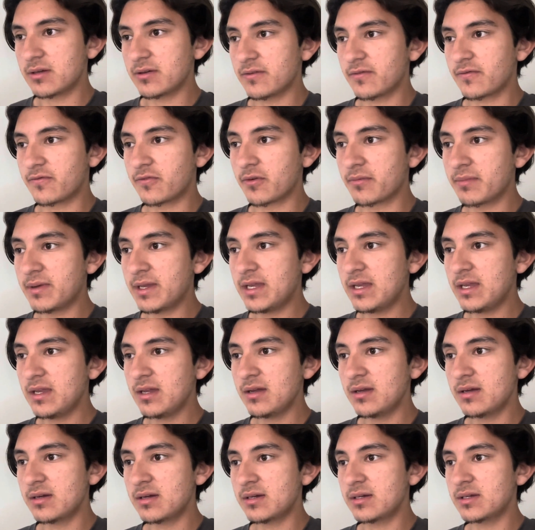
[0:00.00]
For
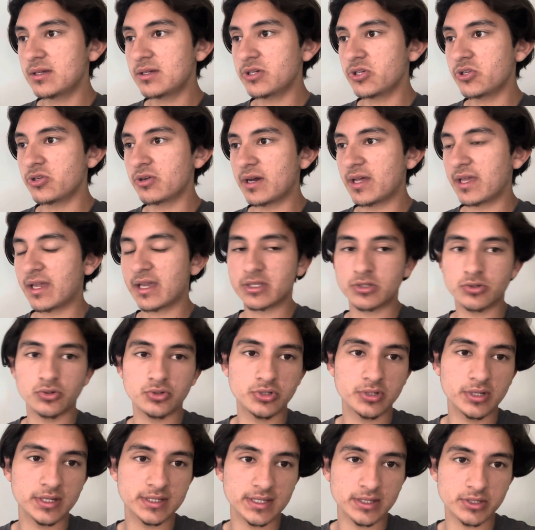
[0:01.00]
me, you know, like I told
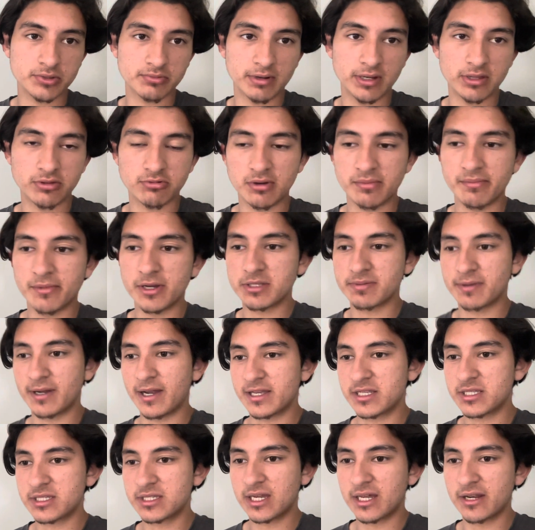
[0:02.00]
you guys, I was waiting three months, but I
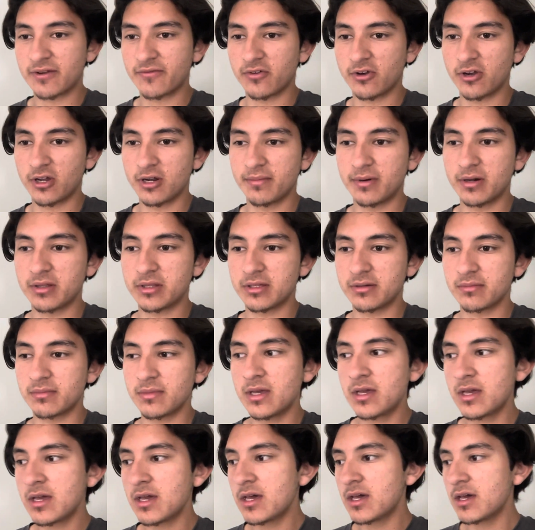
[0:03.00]
just kind of forgot about them.
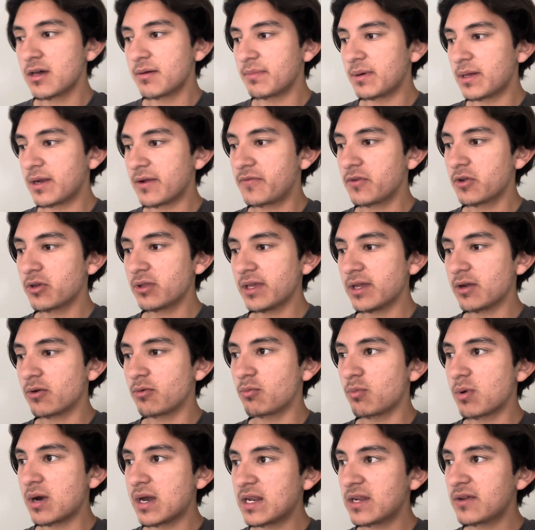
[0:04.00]
But if you're like
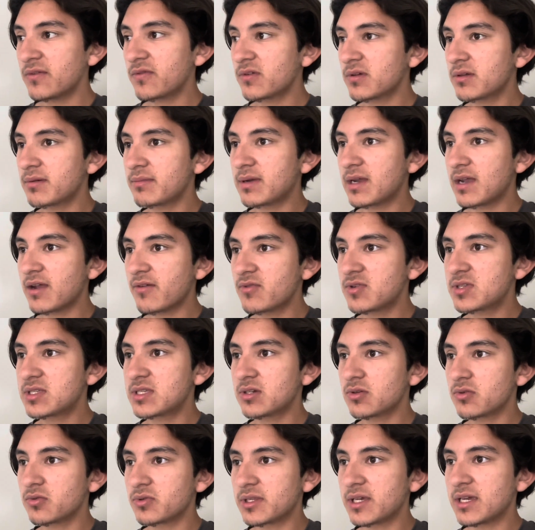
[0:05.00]
waiting for them every
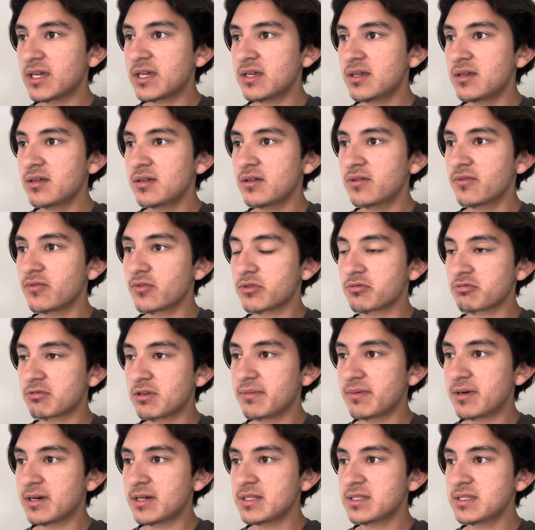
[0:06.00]
single day for three
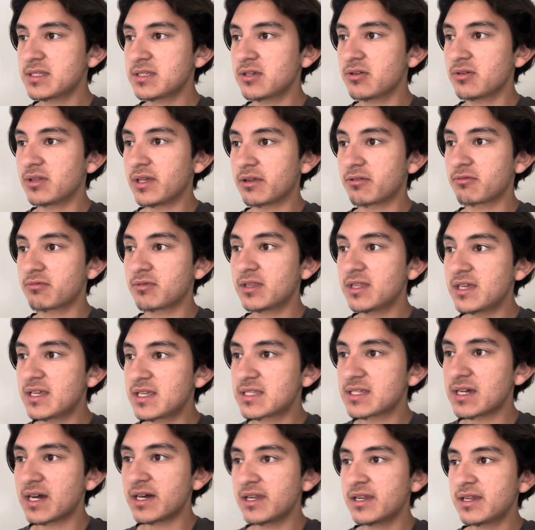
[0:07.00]
months, you're like really
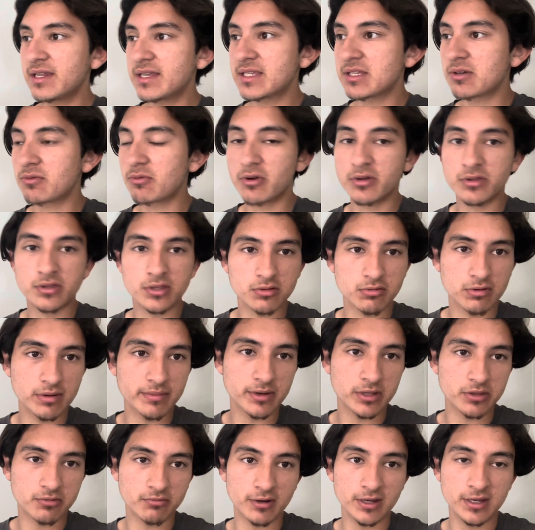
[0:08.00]
excited. Is it worth a three
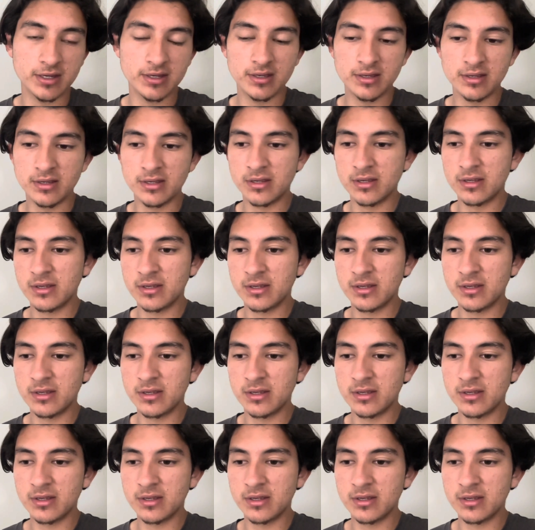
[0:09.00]
month wait?